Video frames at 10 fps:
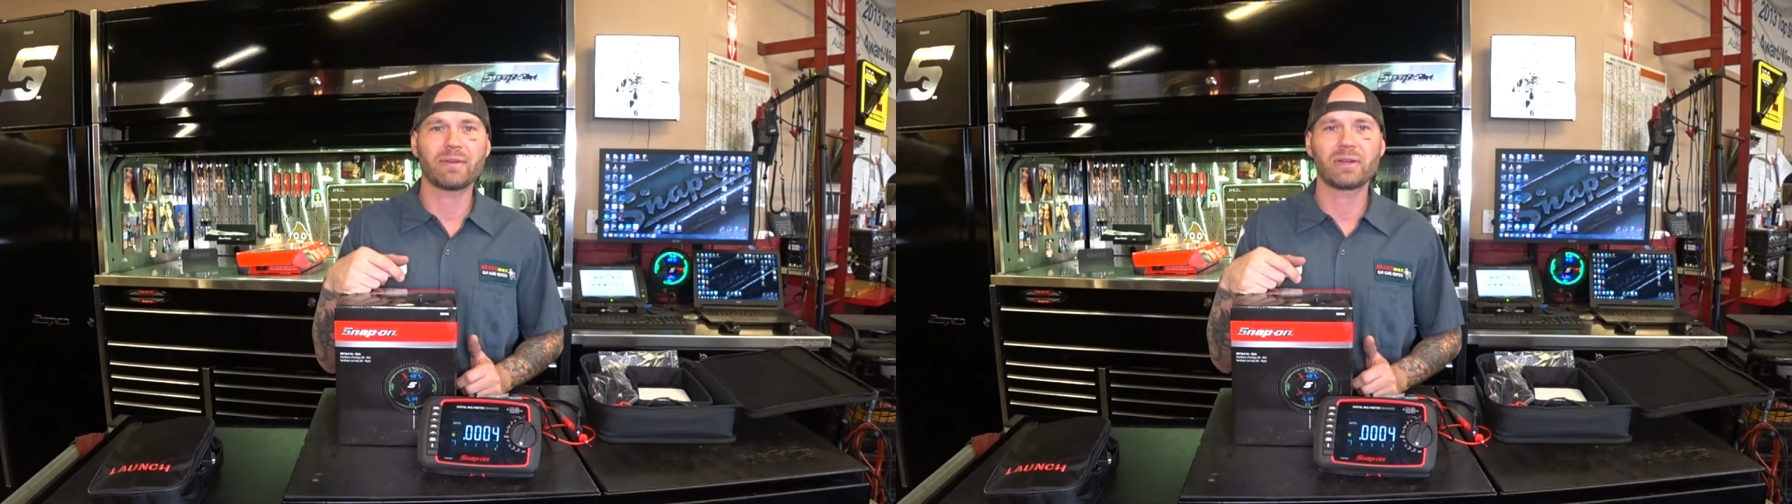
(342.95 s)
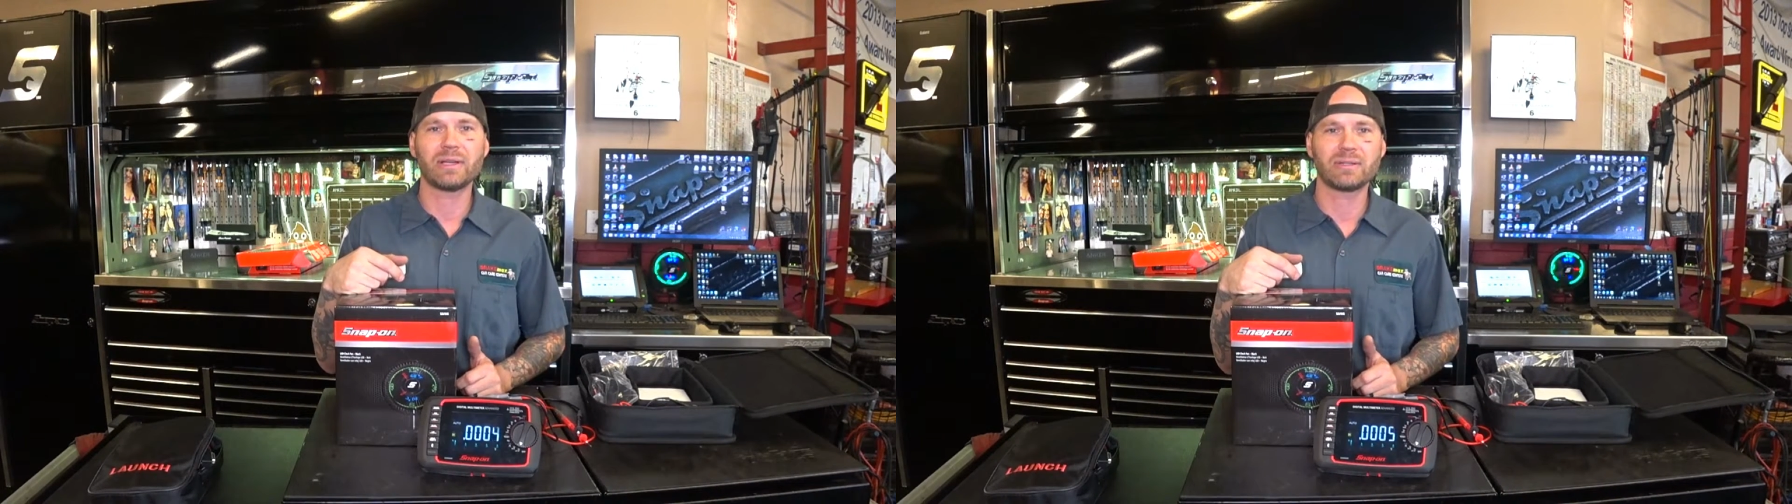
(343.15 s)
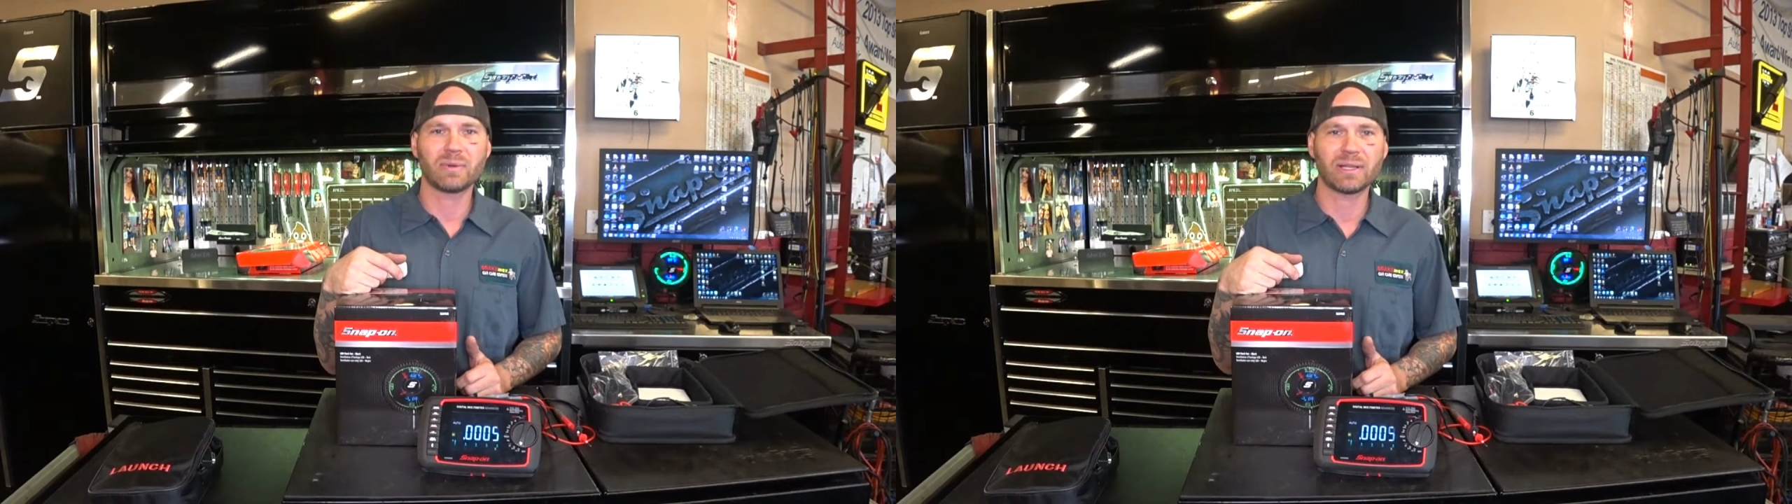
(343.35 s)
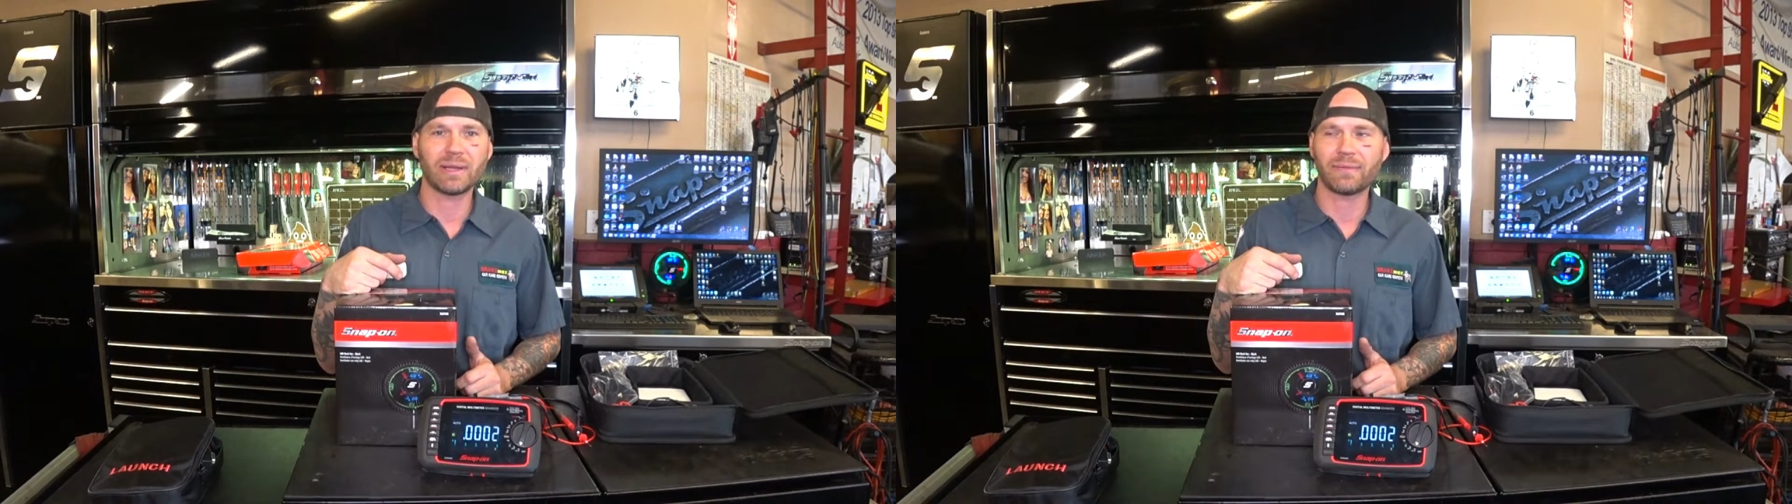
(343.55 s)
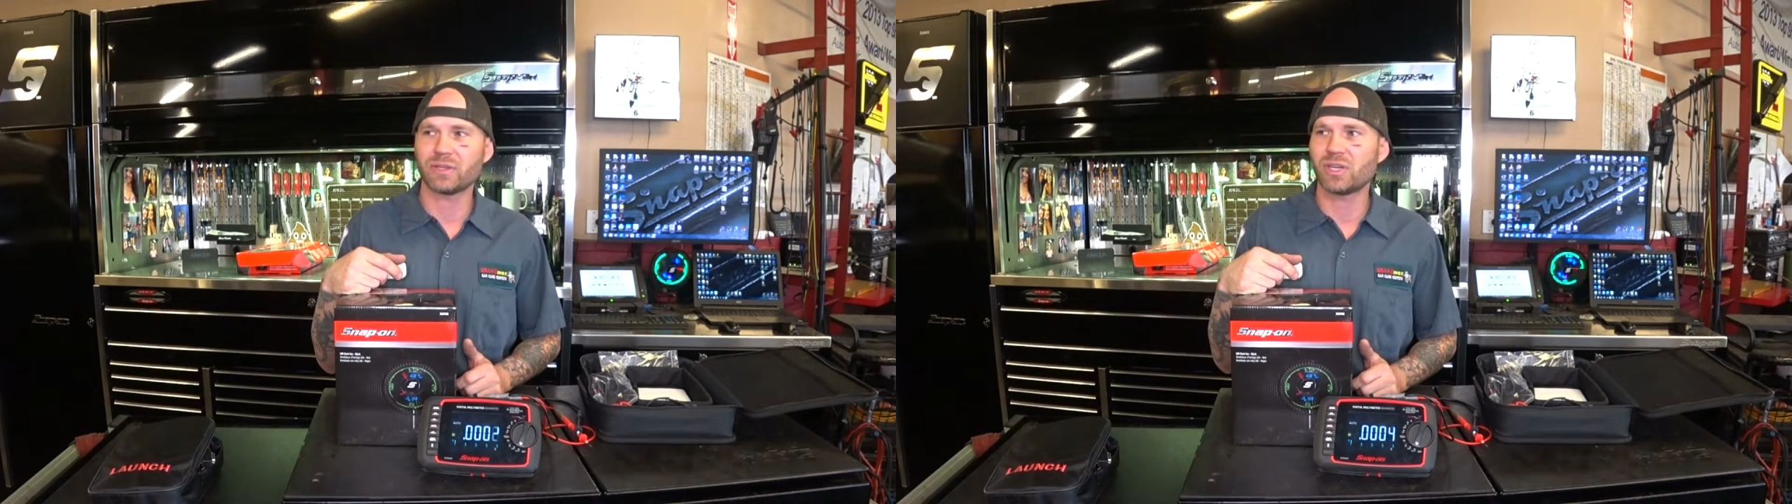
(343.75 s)
degrees when it
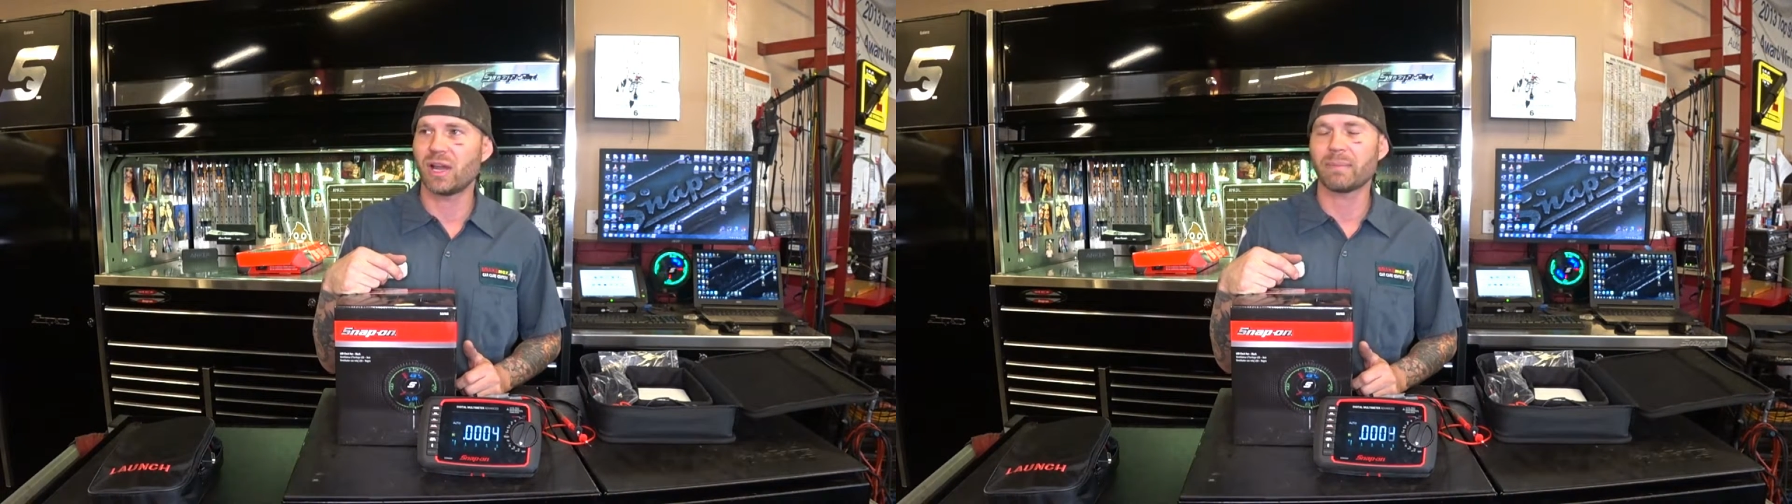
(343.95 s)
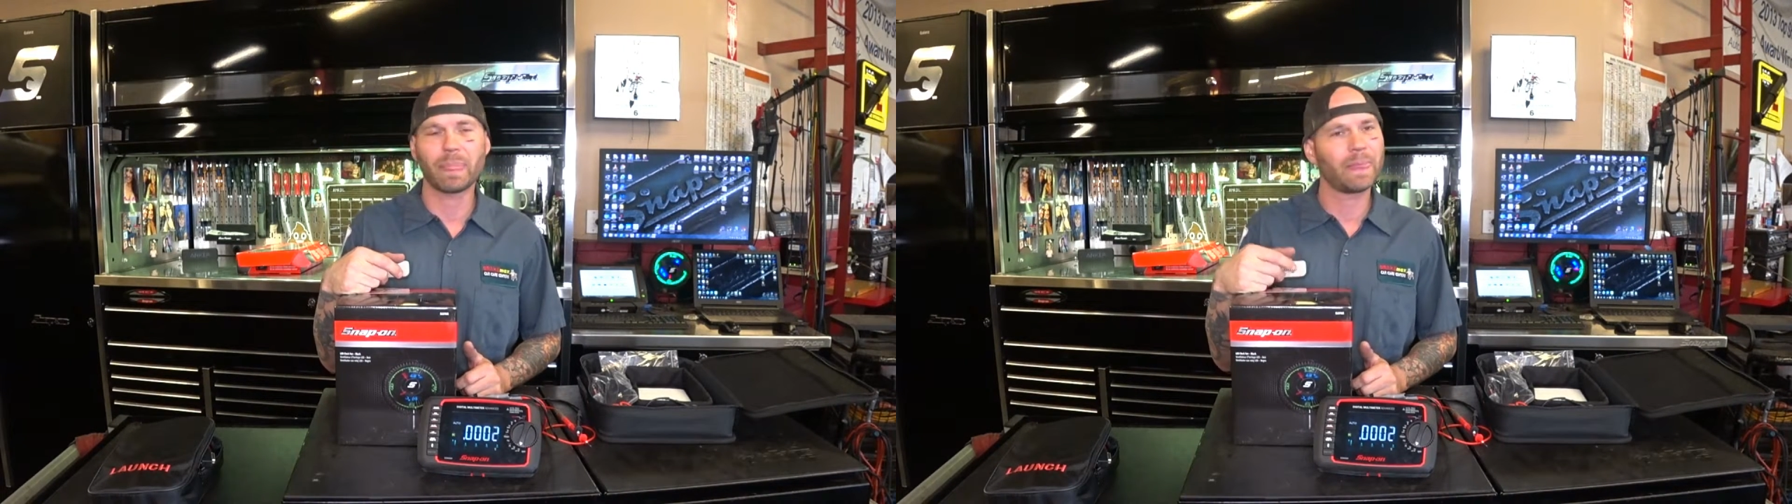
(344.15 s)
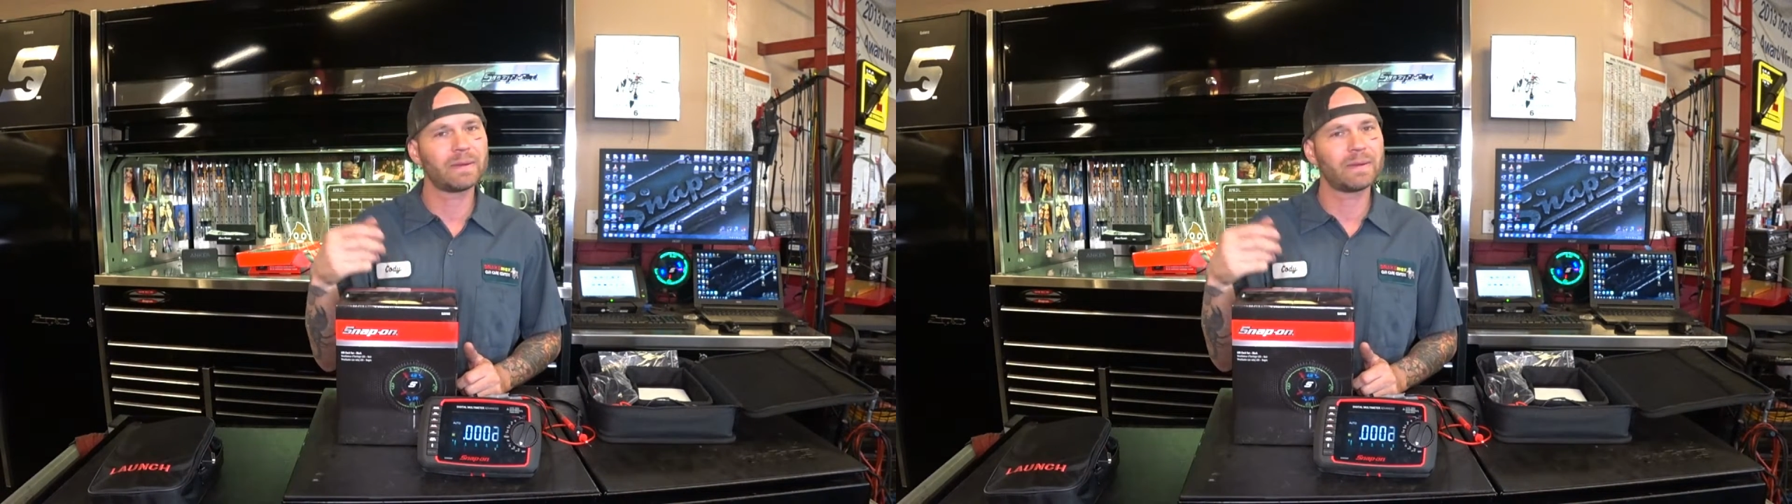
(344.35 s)
left the shop.